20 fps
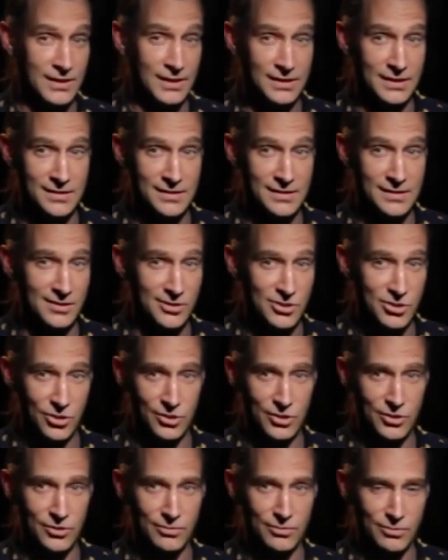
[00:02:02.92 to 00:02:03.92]
is and show
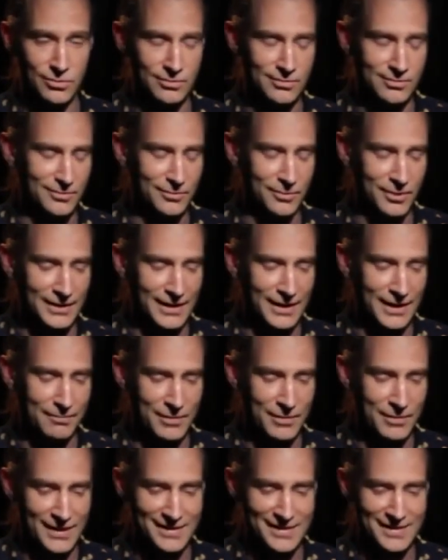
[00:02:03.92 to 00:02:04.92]
you what that
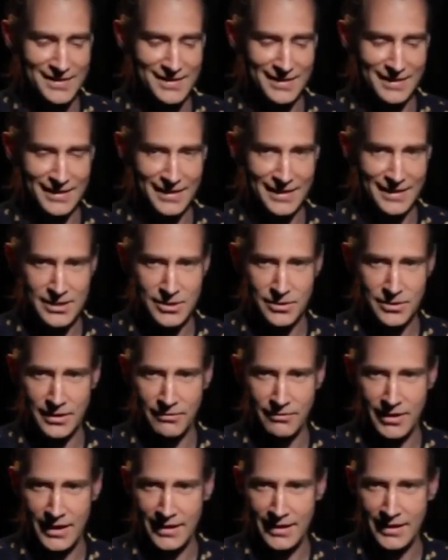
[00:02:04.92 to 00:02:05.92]
means and the history of
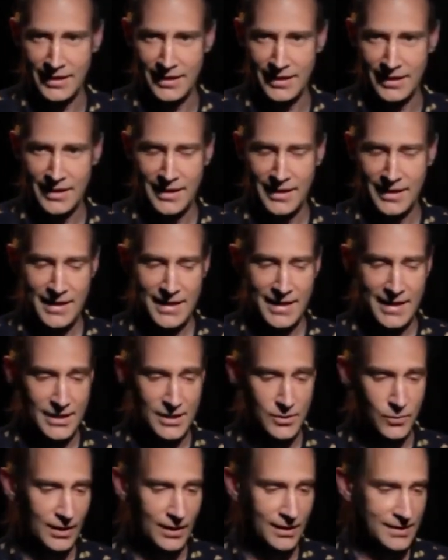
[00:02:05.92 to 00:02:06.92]
that, as
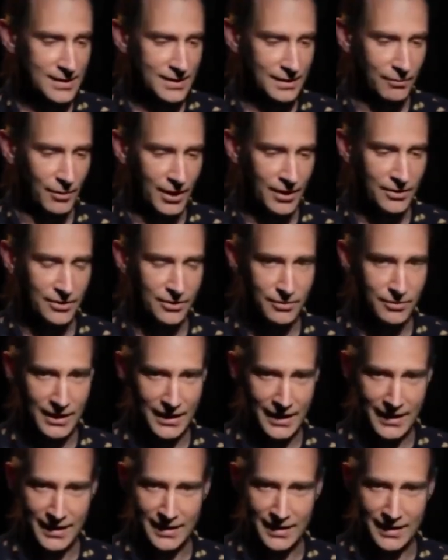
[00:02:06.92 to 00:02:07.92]
well as some other
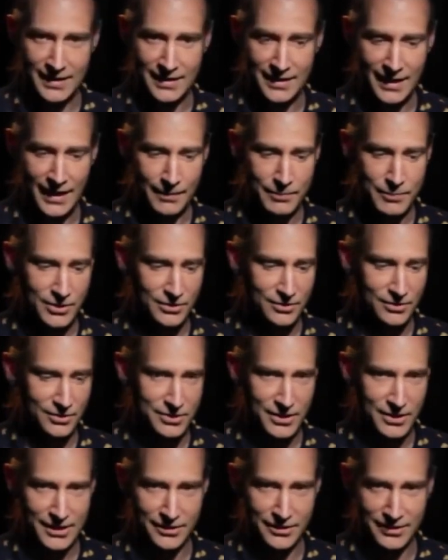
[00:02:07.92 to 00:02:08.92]
related optical
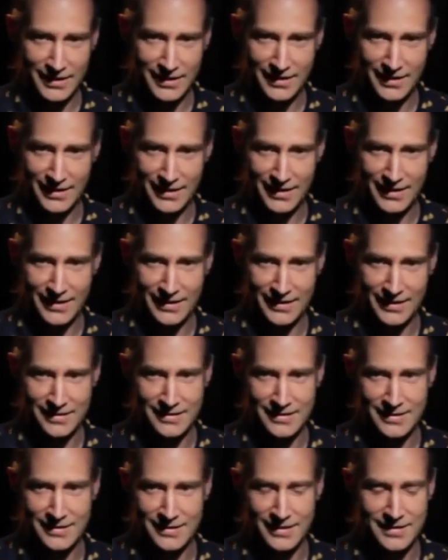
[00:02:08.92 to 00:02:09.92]
trickery that
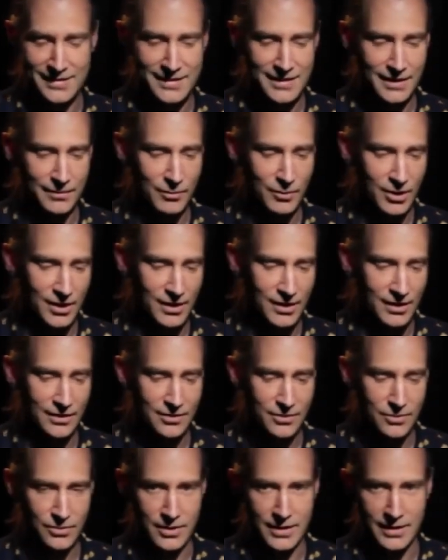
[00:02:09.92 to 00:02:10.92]
has come along
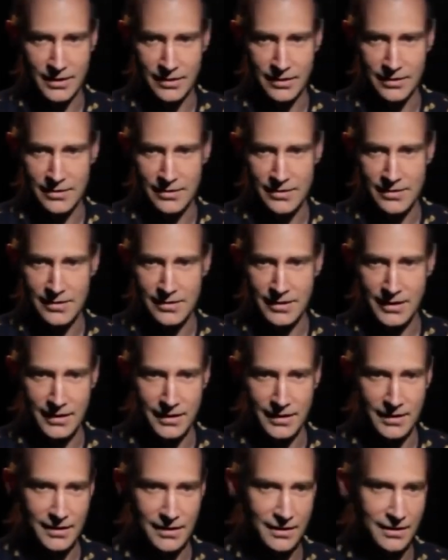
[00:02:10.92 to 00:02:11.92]
through the years
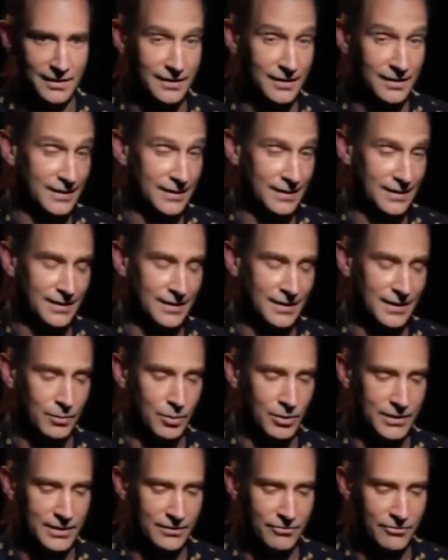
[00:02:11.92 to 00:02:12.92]
in a
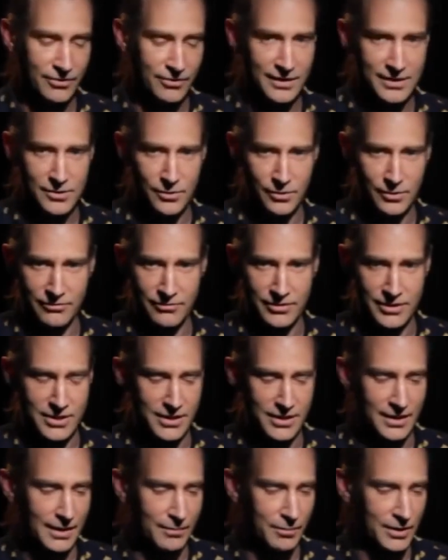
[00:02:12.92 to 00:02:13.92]
couple different sort of
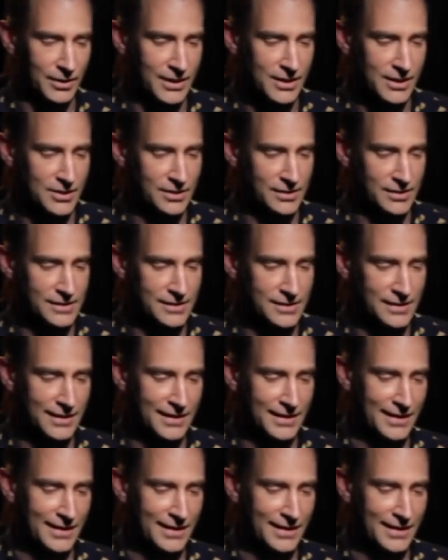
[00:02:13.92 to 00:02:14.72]
vision applications